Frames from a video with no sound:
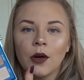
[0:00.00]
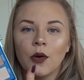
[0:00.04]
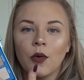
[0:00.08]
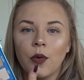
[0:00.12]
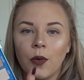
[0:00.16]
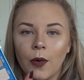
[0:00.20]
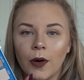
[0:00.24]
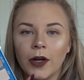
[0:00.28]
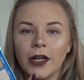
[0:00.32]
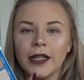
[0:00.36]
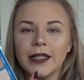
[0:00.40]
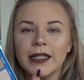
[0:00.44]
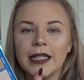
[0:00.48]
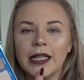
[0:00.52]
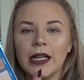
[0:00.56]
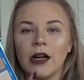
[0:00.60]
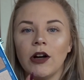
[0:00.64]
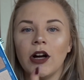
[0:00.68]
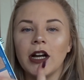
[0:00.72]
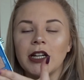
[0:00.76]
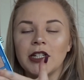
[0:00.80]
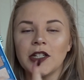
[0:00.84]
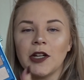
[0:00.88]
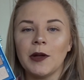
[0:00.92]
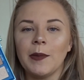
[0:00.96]
quality
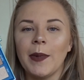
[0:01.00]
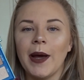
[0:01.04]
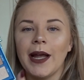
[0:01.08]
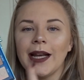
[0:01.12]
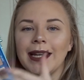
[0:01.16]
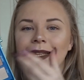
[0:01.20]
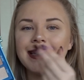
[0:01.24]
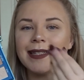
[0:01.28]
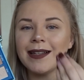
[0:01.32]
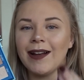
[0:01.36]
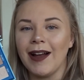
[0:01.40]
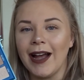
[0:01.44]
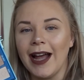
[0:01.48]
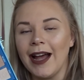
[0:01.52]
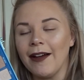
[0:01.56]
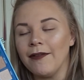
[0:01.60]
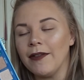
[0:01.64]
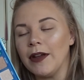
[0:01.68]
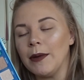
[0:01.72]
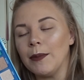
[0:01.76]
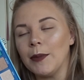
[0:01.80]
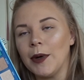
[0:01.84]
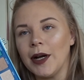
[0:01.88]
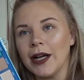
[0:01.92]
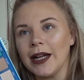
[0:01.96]
eyeshadow palettes I have
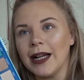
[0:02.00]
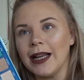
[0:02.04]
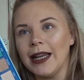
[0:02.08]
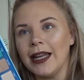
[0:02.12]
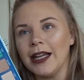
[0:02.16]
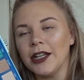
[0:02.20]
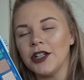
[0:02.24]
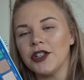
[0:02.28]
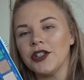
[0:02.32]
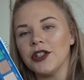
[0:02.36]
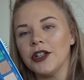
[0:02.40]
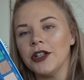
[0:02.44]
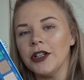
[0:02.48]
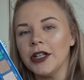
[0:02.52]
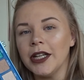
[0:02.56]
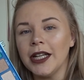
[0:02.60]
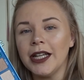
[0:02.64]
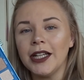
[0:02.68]
in my collection.